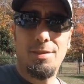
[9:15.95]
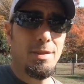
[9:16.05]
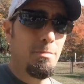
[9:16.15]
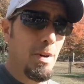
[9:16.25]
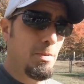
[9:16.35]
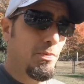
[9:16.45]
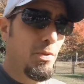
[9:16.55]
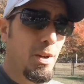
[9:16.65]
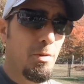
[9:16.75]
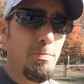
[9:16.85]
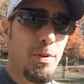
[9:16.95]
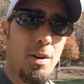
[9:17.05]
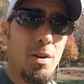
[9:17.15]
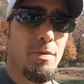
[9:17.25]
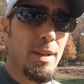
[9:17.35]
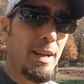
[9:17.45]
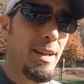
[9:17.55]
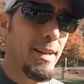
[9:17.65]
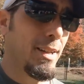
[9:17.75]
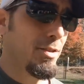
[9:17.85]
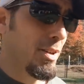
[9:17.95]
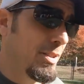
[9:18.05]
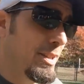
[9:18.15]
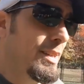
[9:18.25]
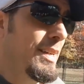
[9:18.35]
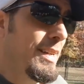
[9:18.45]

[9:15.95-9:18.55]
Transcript: And so the bubble foil we put over that, like I showed you.